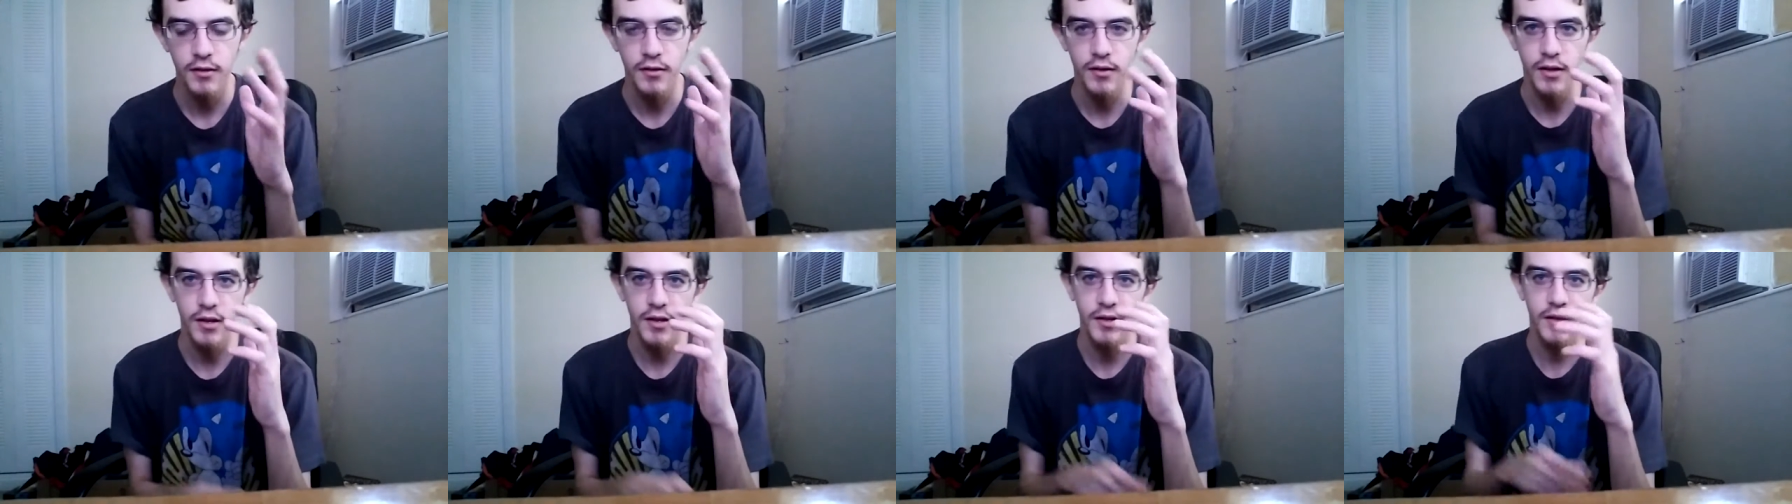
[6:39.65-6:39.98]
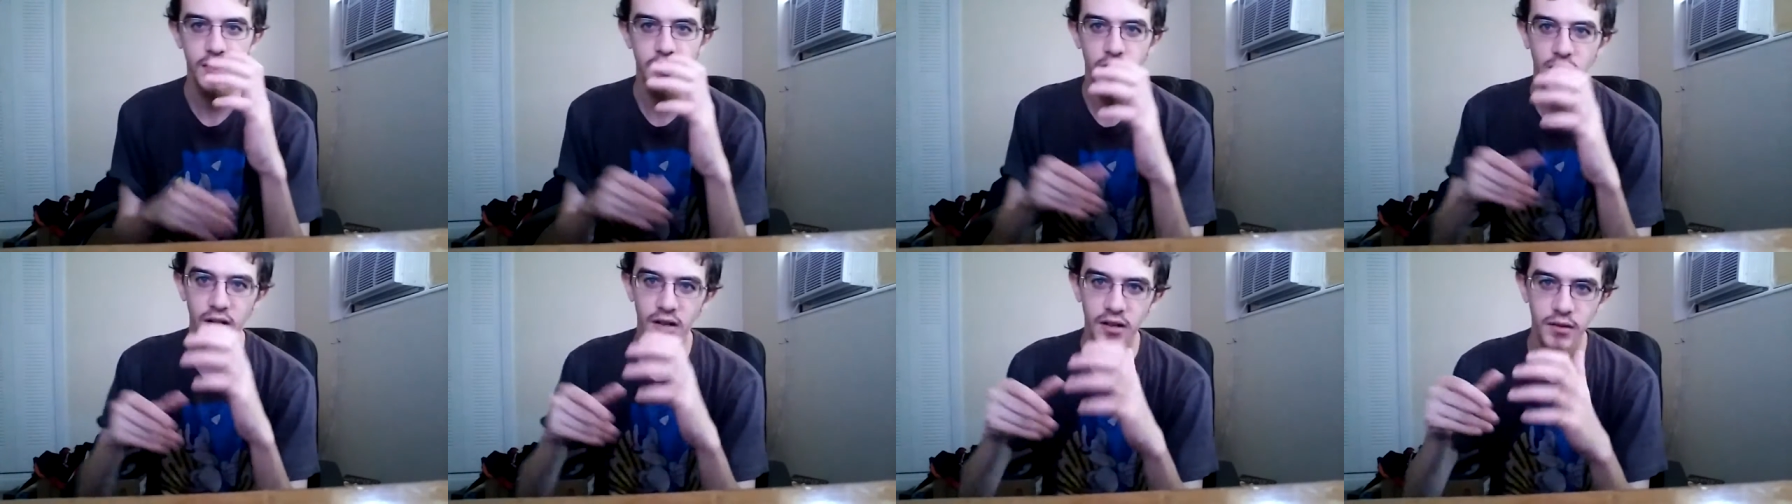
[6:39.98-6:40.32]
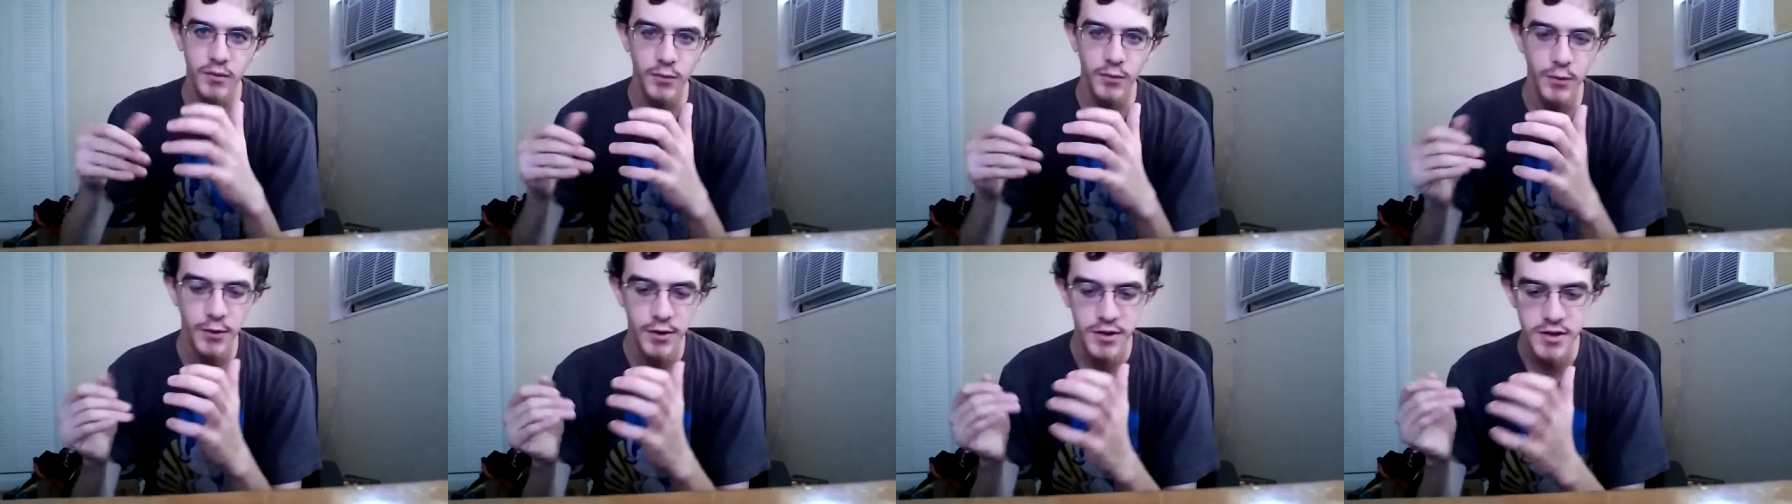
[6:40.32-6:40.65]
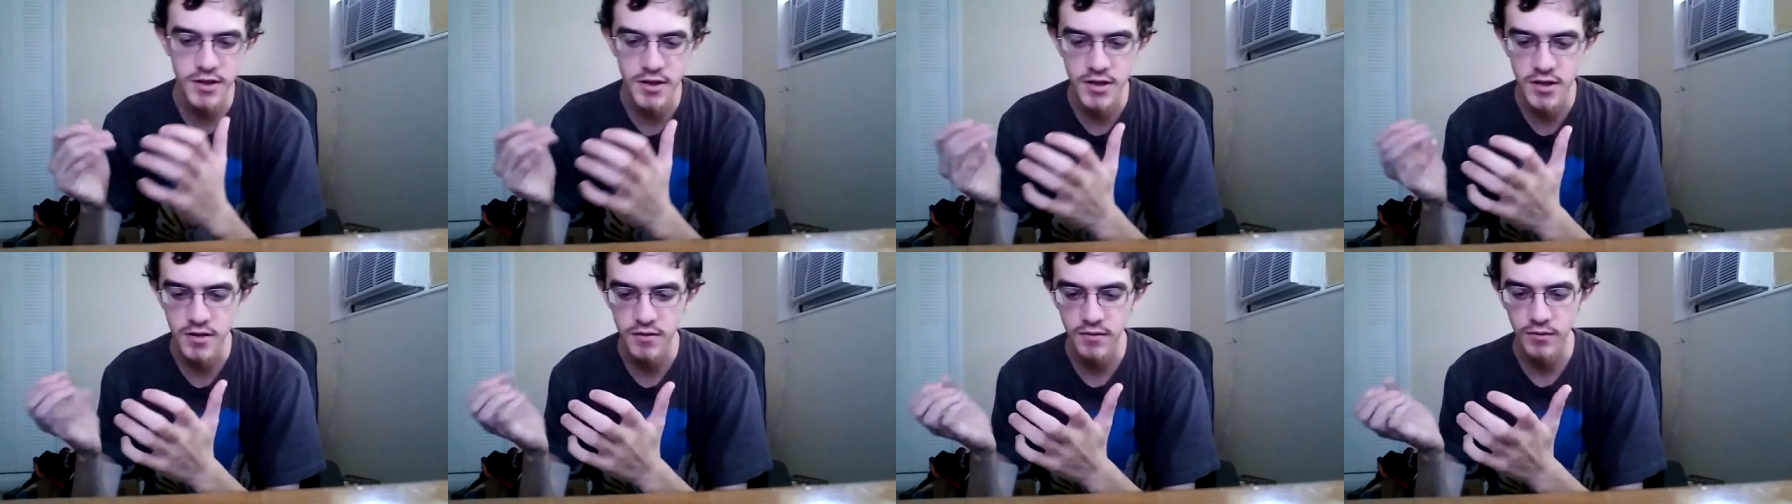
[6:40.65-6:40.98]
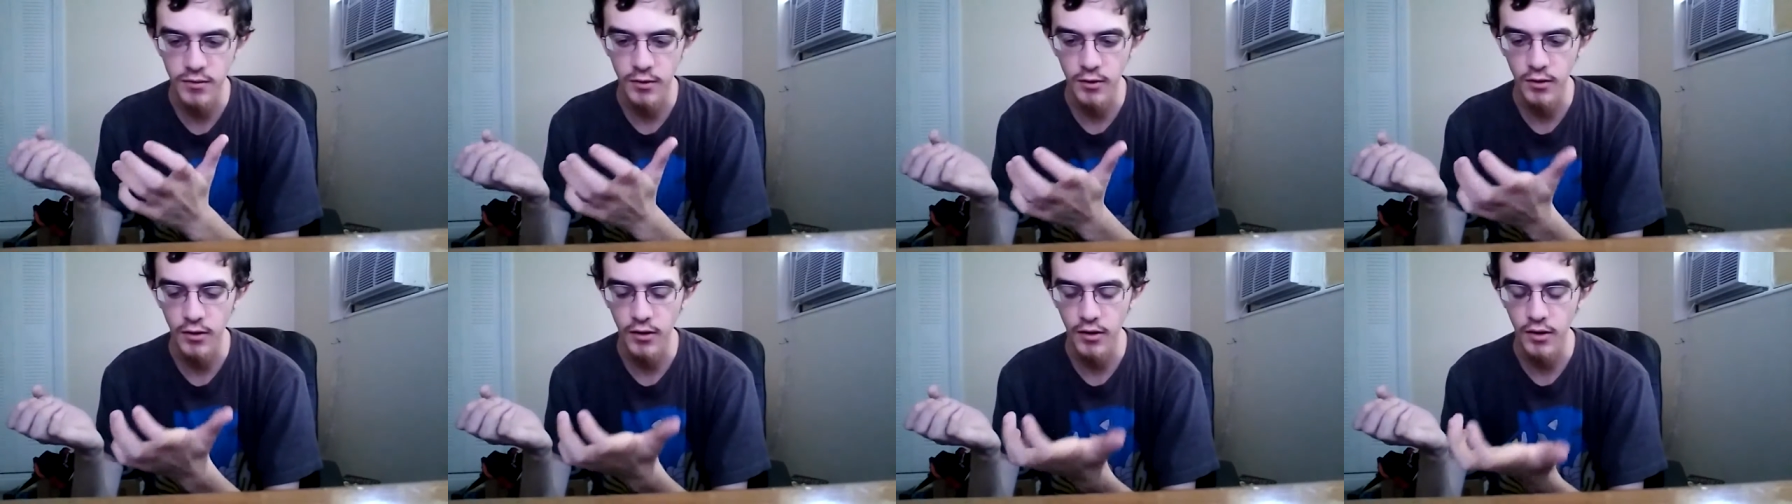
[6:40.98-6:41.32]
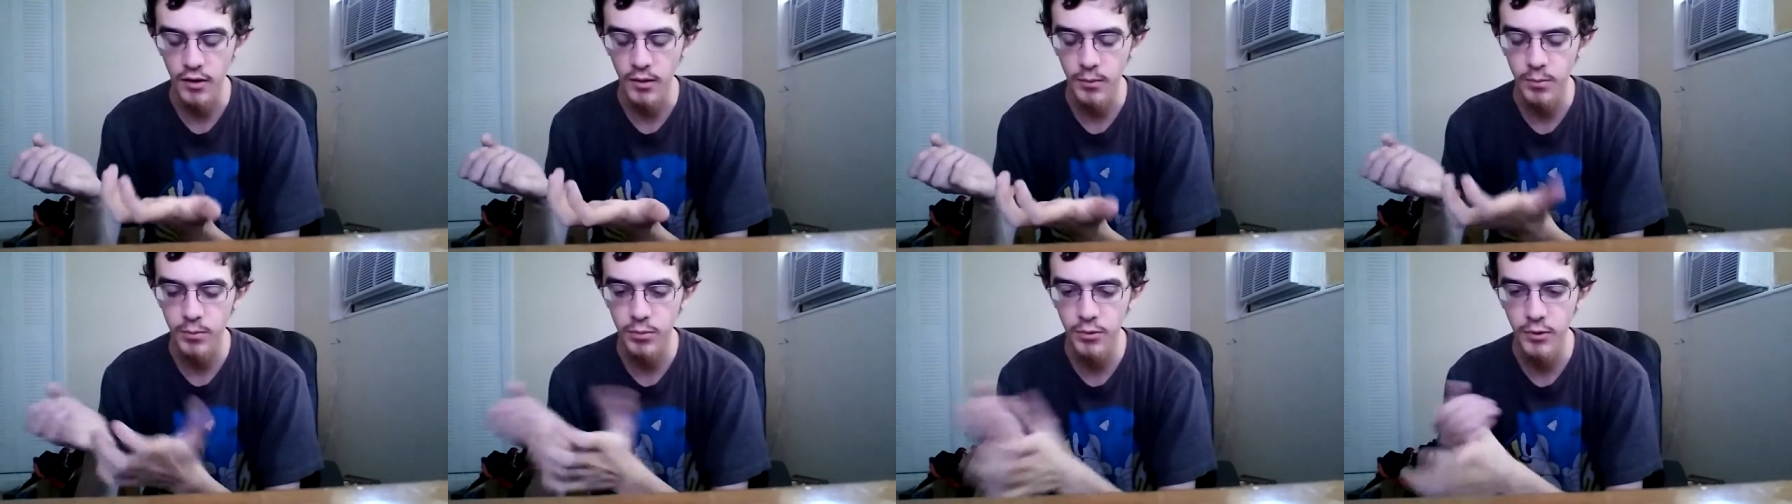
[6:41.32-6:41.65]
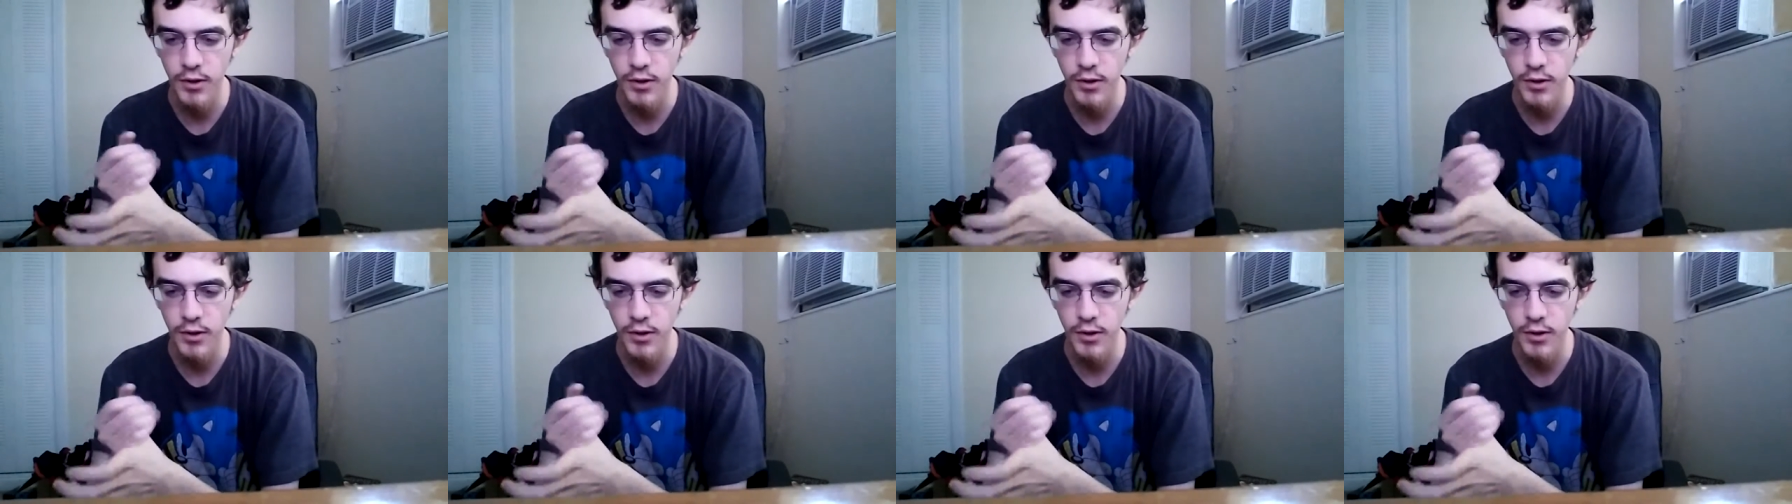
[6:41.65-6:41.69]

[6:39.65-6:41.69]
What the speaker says: like the voices for